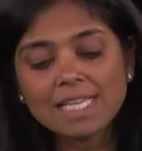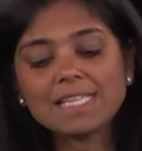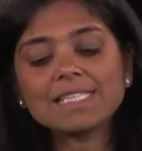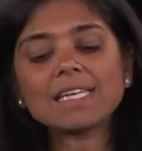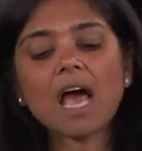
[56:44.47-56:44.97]

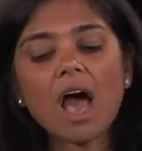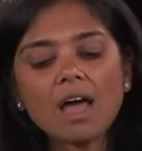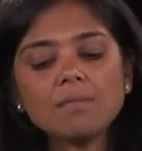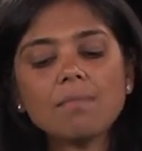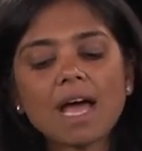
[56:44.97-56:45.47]
is an
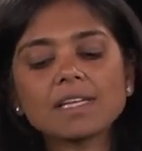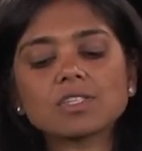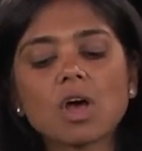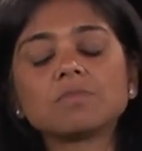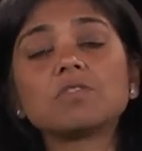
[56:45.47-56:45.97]
unbiased
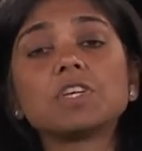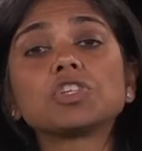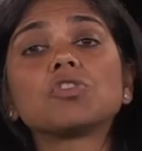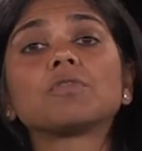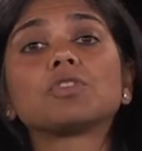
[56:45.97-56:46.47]

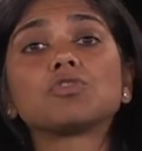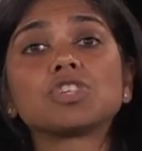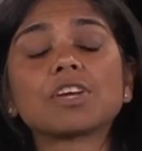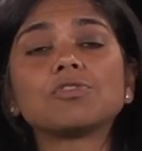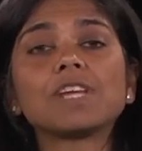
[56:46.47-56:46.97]
observation of the
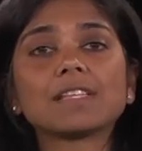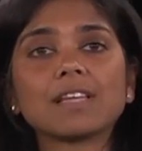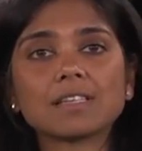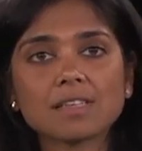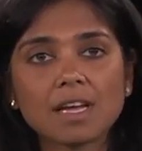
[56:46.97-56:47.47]
trajectory at
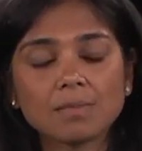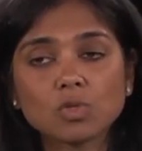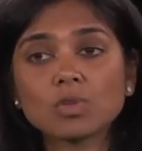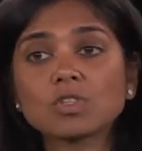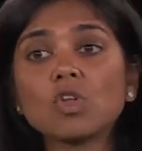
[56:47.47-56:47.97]
that time.
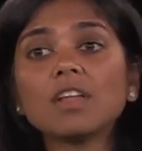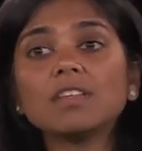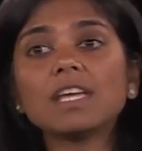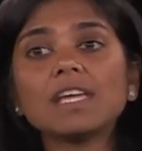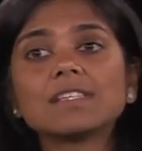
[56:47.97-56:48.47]
So it's not
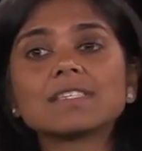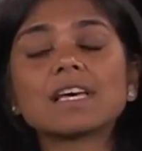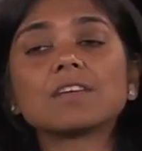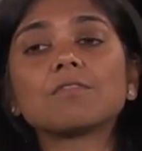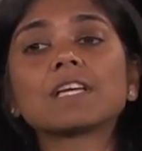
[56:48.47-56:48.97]
the case
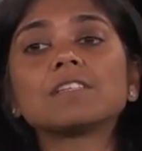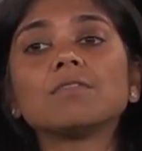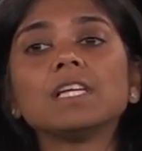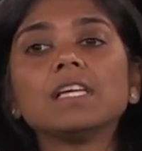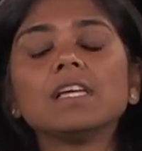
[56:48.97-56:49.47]
that
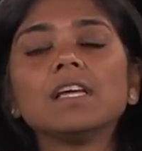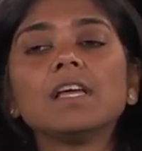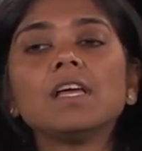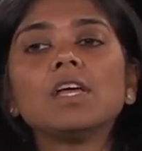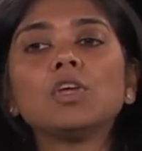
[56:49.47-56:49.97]
effectively,
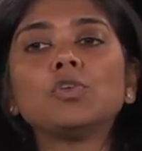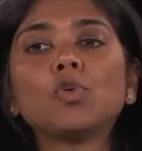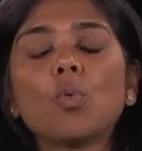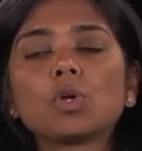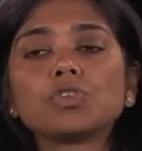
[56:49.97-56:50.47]
you
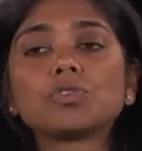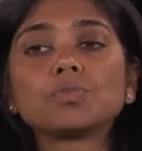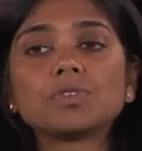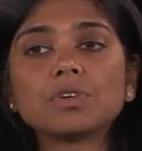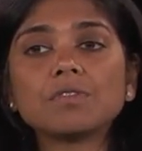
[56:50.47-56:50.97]
know, what you're
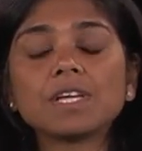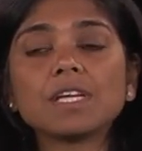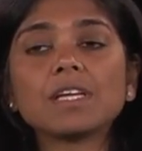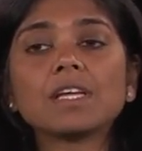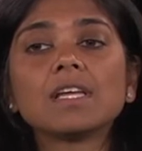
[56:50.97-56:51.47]

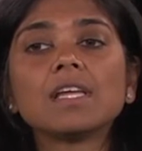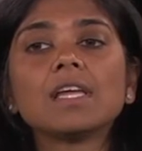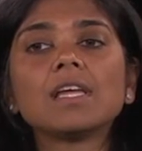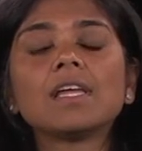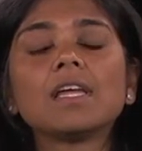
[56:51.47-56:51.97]
observing
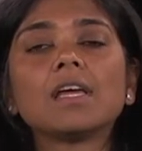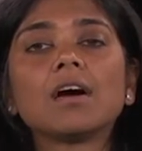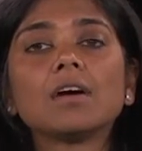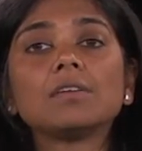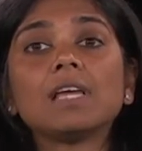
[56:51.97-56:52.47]

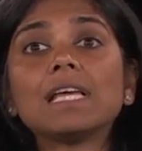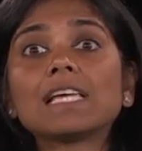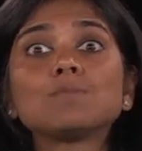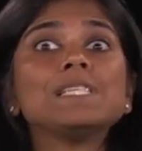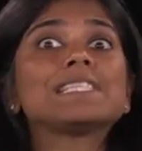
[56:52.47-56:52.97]

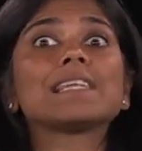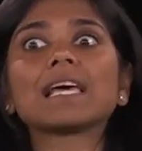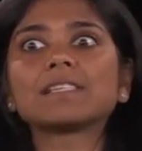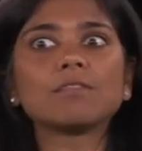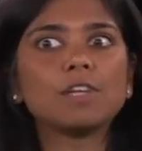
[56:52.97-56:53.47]
has been
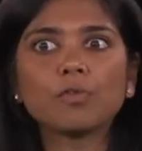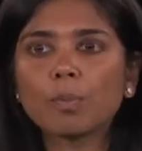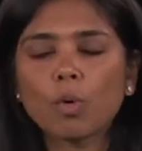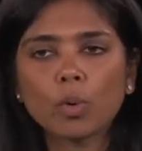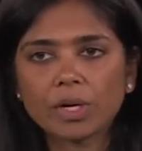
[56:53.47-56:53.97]
selectively
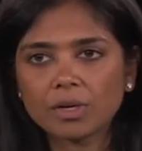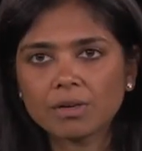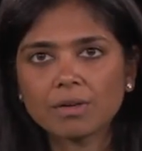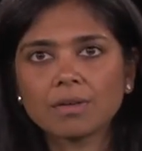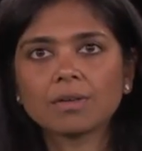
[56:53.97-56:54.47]
reported,
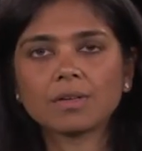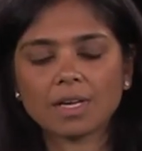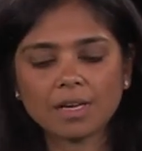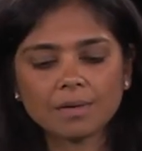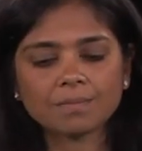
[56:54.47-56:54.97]

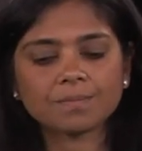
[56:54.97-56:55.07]
okay?